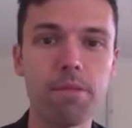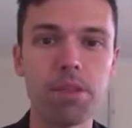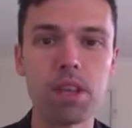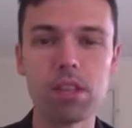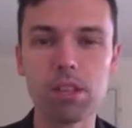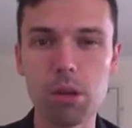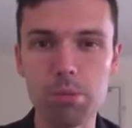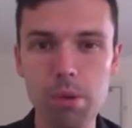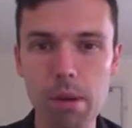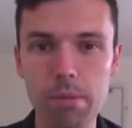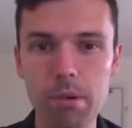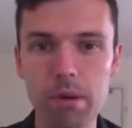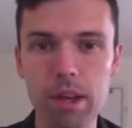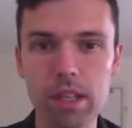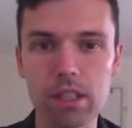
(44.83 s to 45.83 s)
So
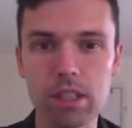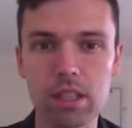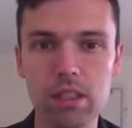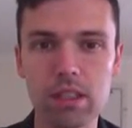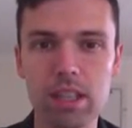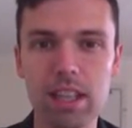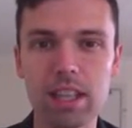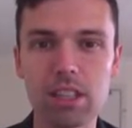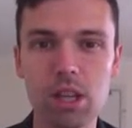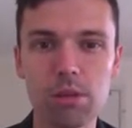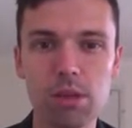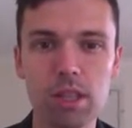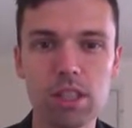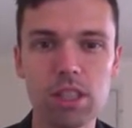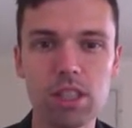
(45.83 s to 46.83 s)
preparation, in terms of
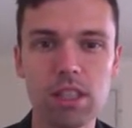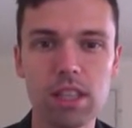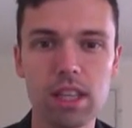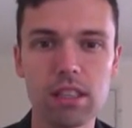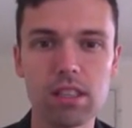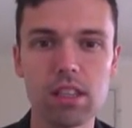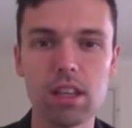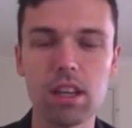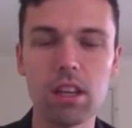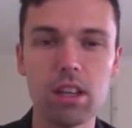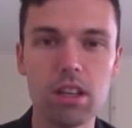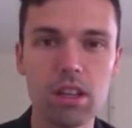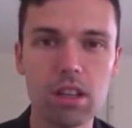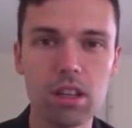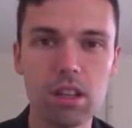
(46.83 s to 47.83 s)
logistics,
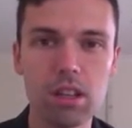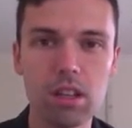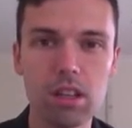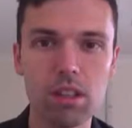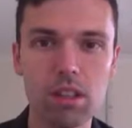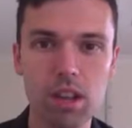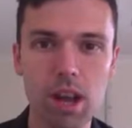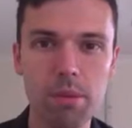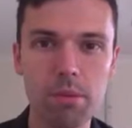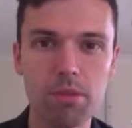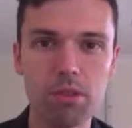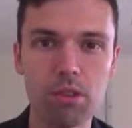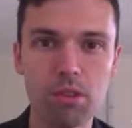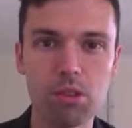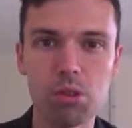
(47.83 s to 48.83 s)
the night
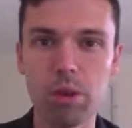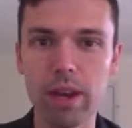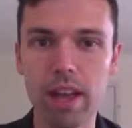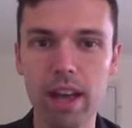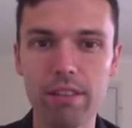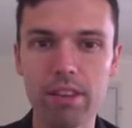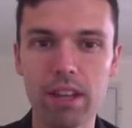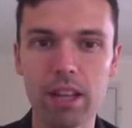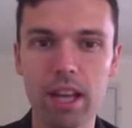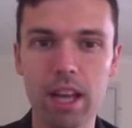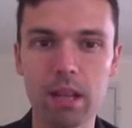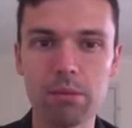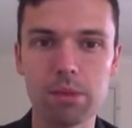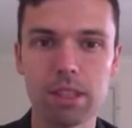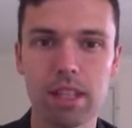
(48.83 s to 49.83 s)
before. Do I have an
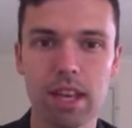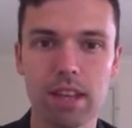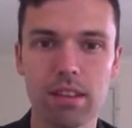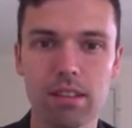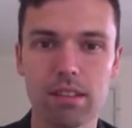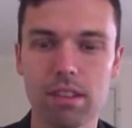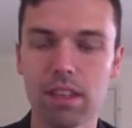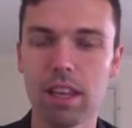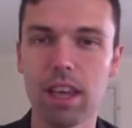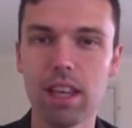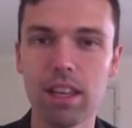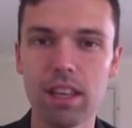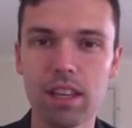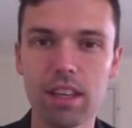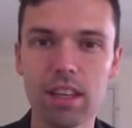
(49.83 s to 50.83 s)
alarm set,
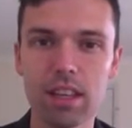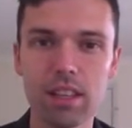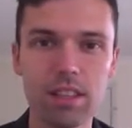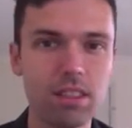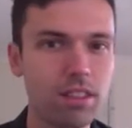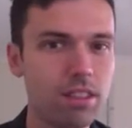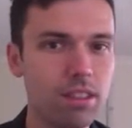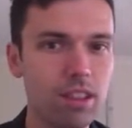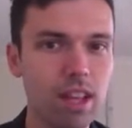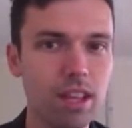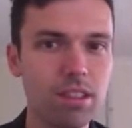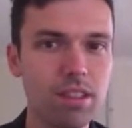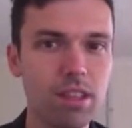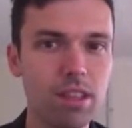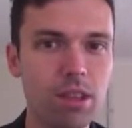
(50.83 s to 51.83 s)
okay?
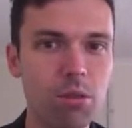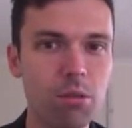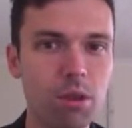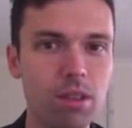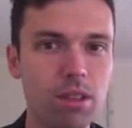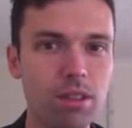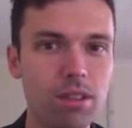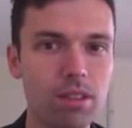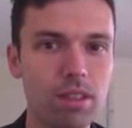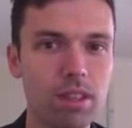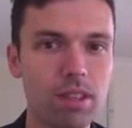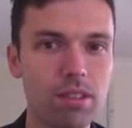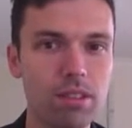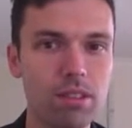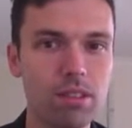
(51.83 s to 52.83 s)
Last thing you want
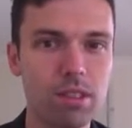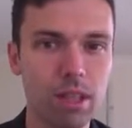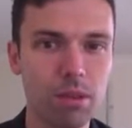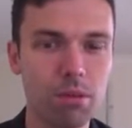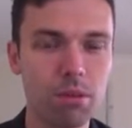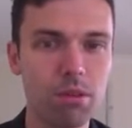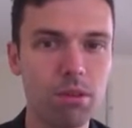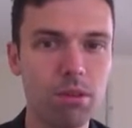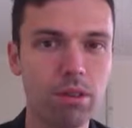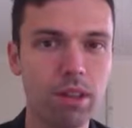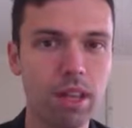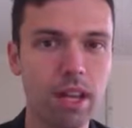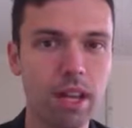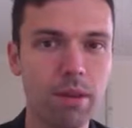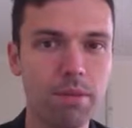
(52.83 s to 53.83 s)
is to sleep through your
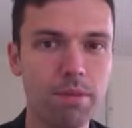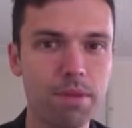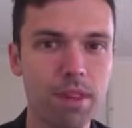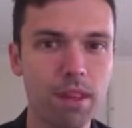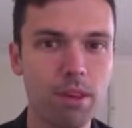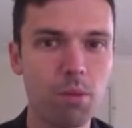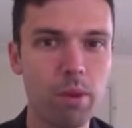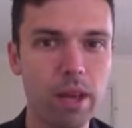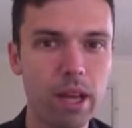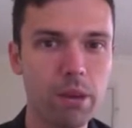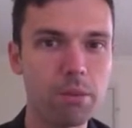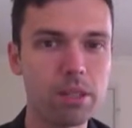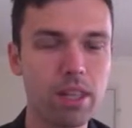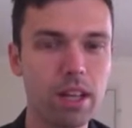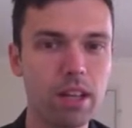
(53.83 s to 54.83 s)
alarm, wake up
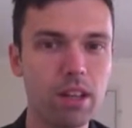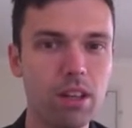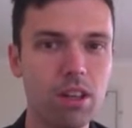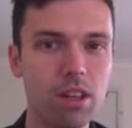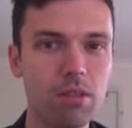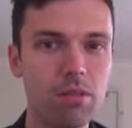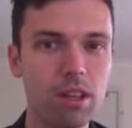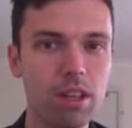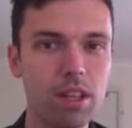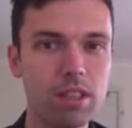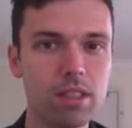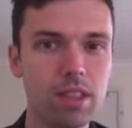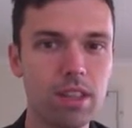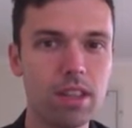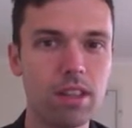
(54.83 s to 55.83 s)
at 10 o'clock and realize
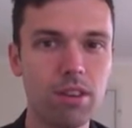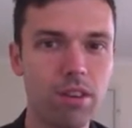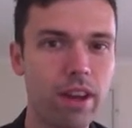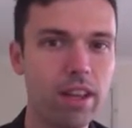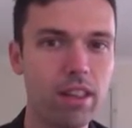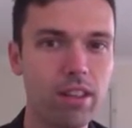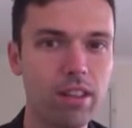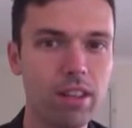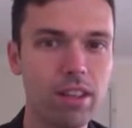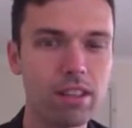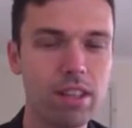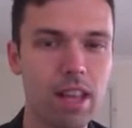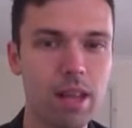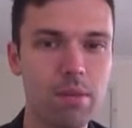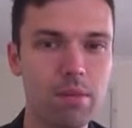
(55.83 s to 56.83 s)
that your 8:30
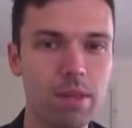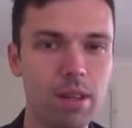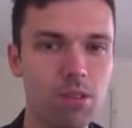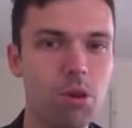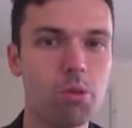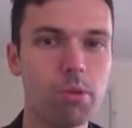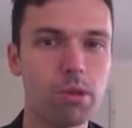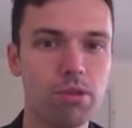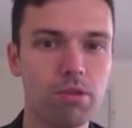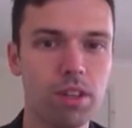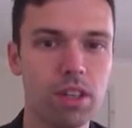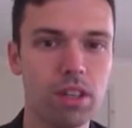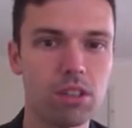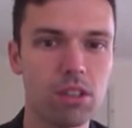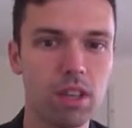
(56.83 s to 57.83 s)
exam is almost
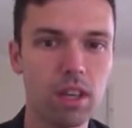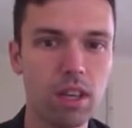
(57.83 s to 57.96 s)
finished.